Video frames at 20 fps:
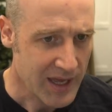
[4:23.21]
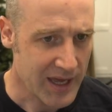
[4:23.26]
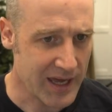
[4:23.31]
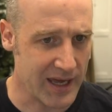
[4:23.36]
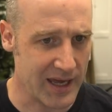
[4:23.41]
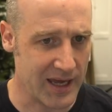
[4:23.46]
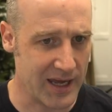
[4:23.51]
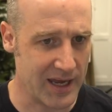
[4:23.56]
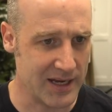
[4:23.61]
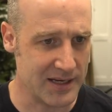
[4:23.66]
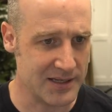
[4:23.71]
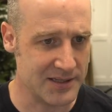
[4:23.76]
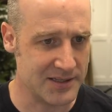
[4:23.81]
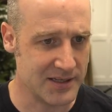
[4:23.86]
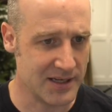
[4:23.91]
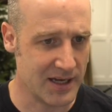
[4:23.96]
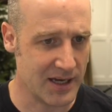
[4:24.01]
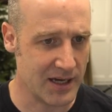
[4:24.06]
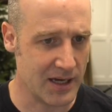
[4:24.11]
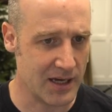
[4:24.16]
And,
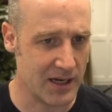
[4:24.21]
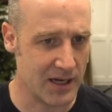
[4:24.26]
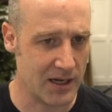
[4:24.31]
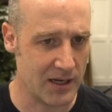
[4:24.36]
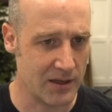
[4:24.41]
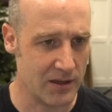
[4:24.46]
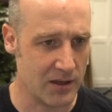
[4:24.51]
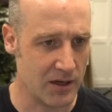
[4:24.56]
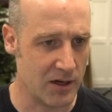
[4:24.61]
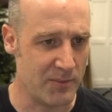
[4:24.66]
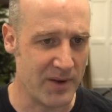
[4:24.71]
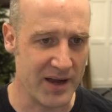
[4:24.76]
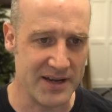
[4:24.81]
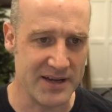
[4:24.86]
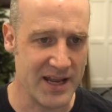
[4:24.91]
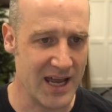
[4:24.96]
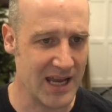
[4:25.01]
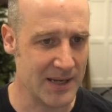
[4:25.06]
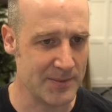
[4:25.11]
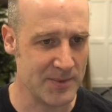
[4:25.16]
my
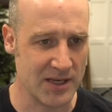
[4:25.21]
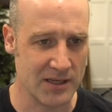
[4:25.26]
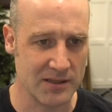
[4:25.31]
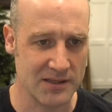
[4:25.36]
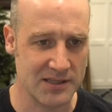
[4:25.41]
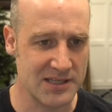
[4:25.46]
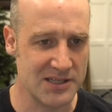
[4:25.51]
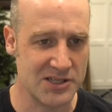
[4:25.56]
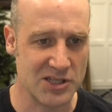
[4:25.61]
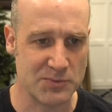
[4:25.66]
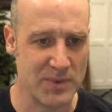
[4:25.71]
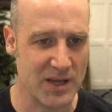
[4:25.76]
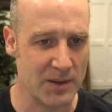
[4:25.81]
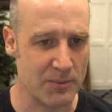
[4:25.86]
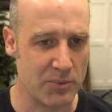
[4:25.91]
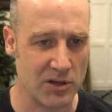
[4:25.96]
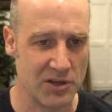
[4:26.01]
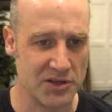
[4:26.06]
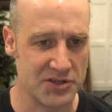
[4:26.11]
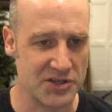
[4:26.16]
naming, this is just me
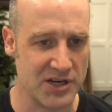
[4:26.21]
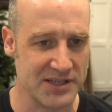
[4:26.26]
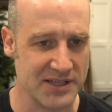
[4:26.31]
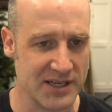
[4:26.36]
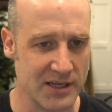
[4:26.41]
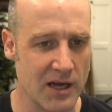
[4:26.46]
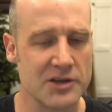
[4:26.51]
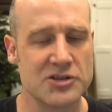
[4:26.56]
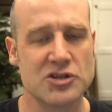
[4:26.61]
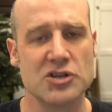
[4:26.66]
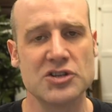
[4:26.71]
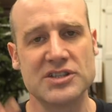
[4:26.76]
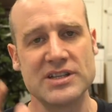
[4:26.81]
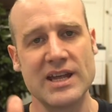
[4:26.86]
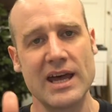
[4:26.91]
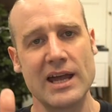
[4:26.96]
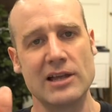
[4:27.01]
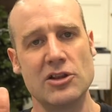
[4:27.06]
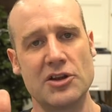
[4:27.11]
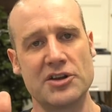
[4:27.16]
apologizing. I should
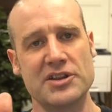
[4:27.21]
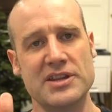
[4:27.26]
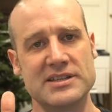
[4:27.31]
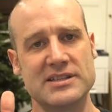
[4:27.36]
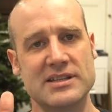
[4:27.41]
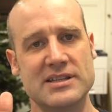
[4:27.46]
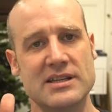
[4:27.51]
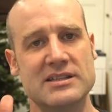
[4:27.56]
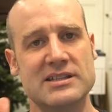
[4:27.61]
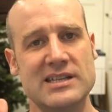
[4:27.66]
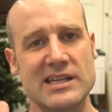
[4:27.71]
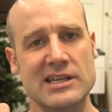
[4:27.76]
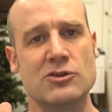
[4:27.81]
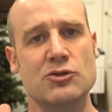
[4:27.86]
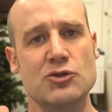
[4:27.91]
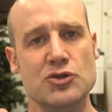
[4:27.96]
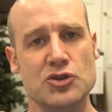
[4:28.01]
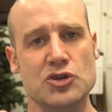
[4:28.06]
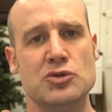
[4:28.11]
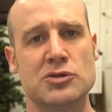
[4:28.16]
say, a lot of this,
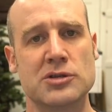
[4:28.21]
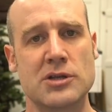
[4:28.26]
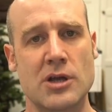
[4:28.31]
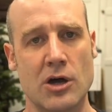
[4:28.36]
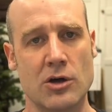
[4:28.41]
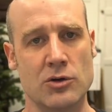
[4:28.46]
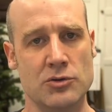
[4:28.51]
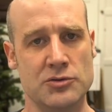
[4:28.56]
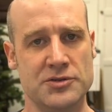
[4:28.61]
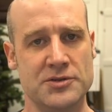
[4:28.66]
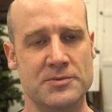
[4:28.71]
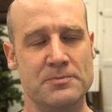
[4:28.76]
single use code.